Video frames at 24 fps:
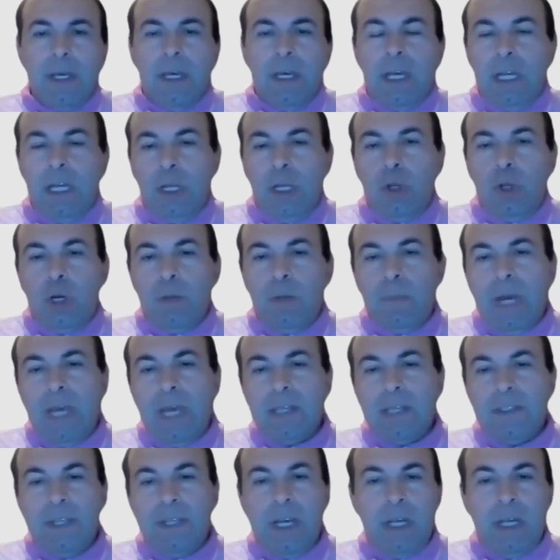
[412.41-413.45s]
and you know, by
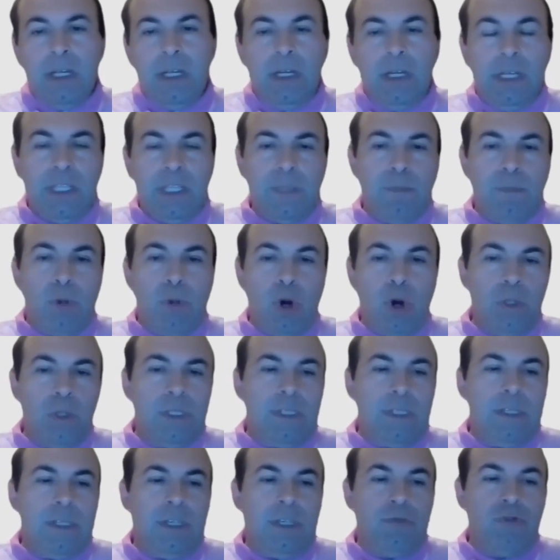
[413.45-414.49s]
external, it's both
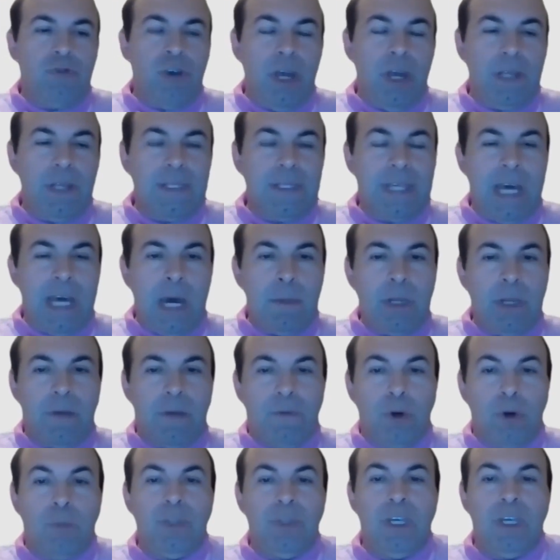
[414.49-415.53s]
threats coming
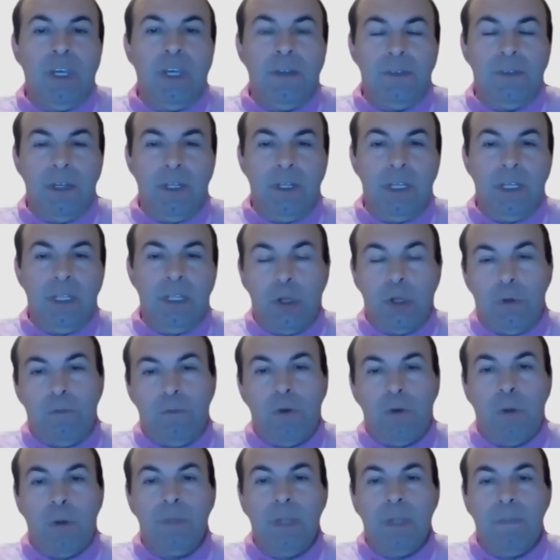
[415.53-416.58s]
from the internet, you know,
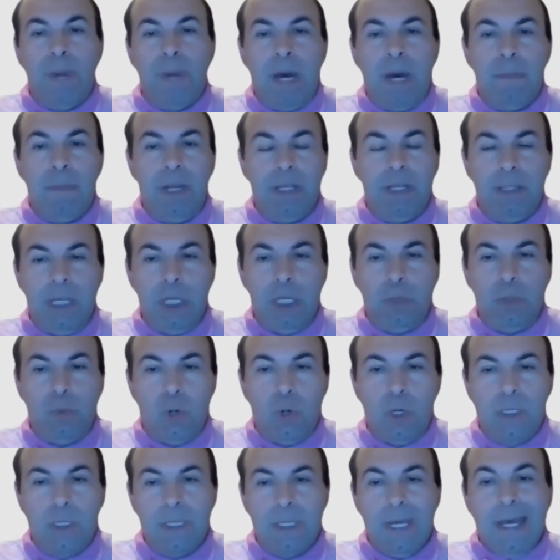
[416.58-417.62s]
from the public
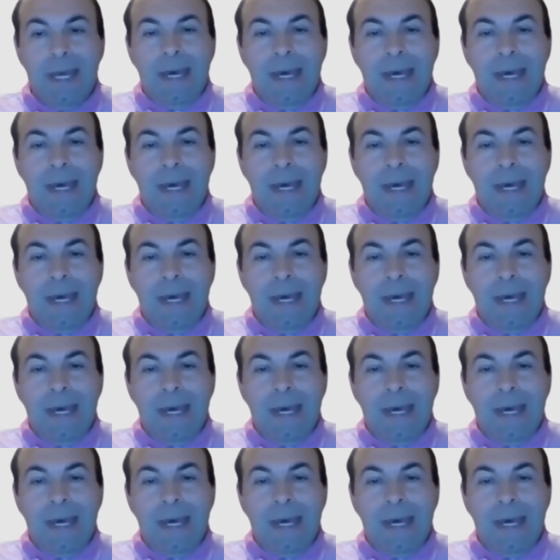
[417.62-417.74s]
networks,